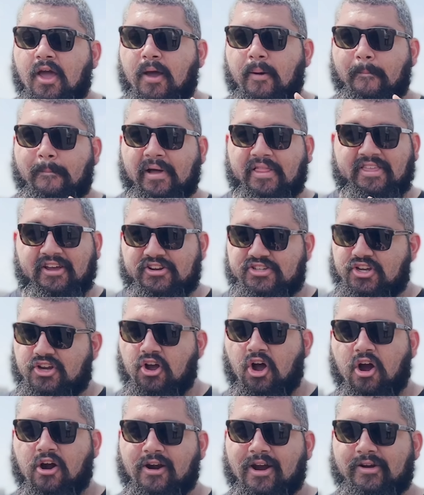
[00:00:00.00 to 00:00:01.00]
but there's a
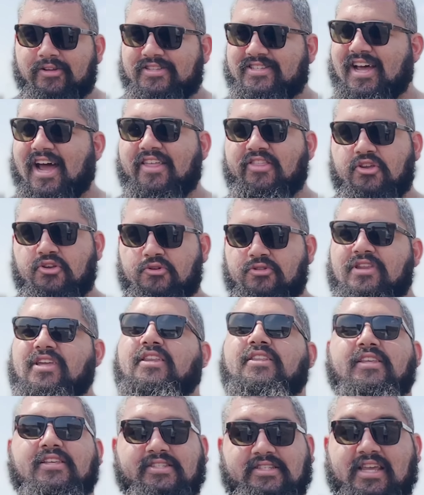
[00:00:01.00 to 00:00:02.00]
car outside that you
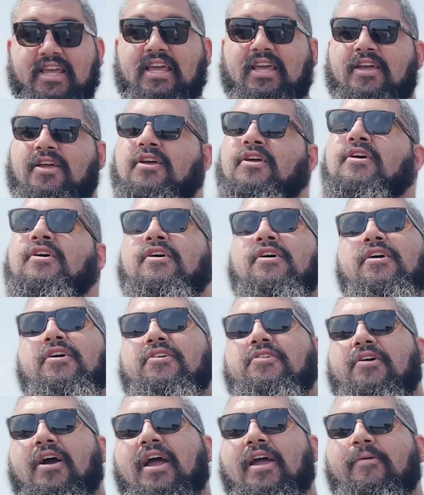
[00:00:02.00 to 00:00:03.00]
need to see,
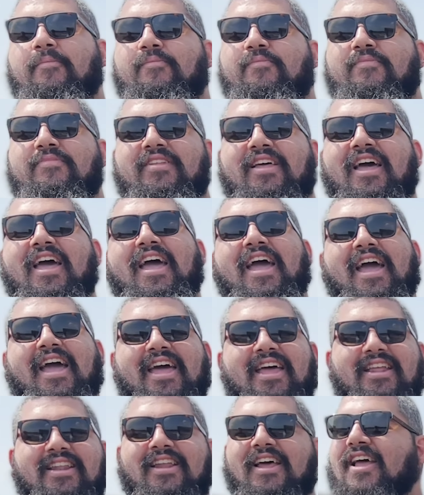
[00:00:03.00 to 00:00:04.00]
right?
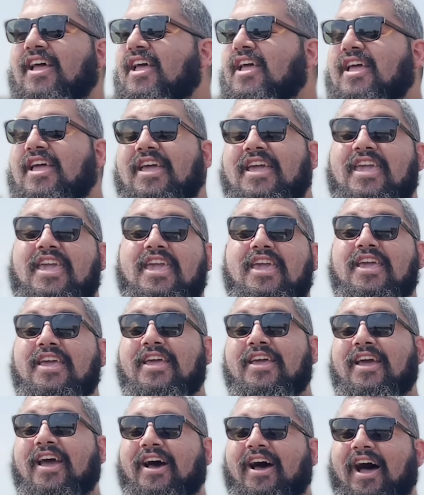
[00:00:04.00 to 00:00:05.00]
And
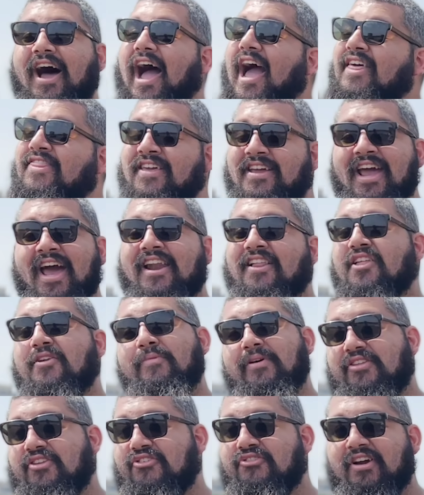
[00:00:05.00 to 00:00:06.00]
he, I think, had a little
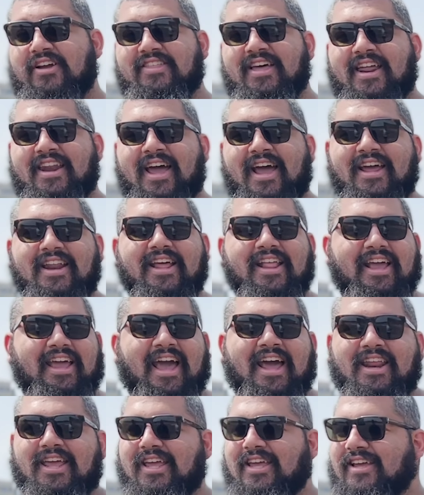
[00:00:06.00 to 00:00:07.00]
bit to drink that night, like
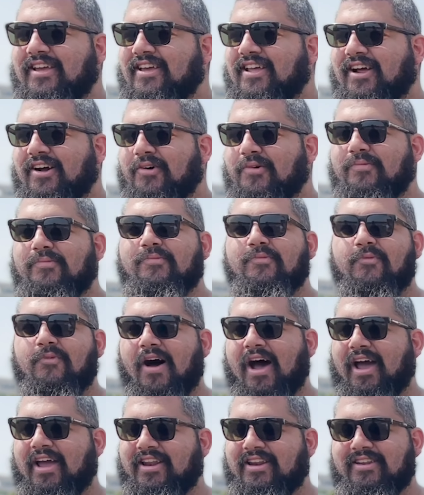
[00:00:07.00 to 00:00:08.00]
any, you know,
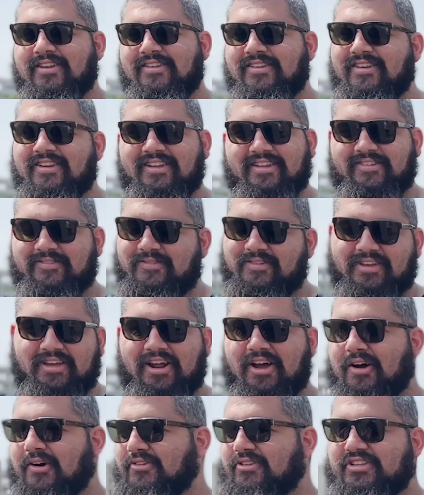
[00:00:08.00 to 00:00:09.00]
wine, you
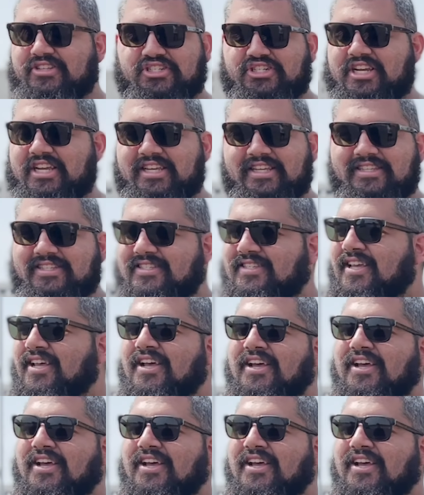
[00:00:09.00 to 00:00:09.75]
know, and cheese